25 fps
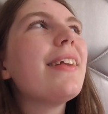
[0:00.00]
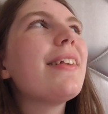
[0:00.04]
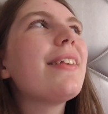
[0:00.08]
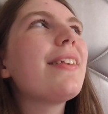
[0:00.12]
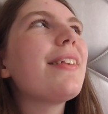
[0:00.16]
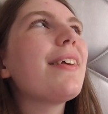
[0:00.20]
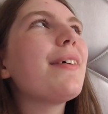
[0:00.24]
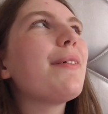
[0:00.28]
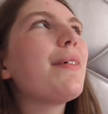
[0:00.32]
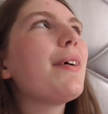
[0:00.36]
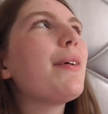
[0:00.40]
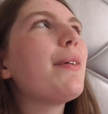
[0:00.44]

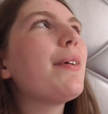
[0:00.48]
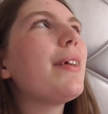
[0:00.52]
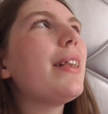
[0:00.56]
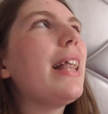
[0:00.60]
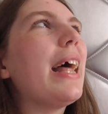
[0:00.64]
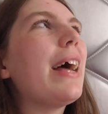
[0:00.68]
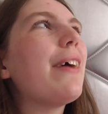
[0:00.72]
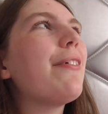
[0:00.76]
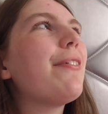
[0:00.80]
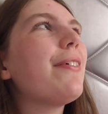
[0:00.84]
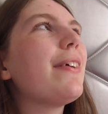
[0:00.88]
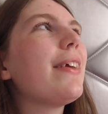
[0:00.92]
So we were
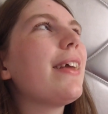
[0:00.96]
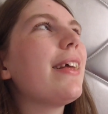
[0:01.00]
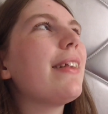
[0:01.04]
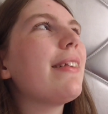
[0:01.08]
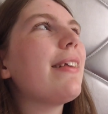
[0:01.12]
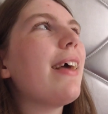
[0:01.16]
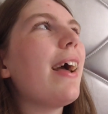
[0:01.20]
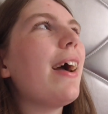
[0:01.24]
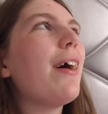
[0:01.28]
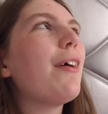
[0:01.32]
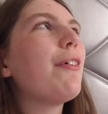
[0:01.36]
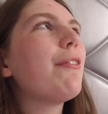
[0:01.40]
laughing
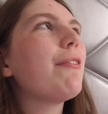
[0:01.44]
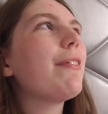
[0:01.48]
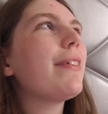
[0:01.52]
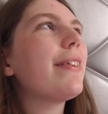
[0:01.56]
at how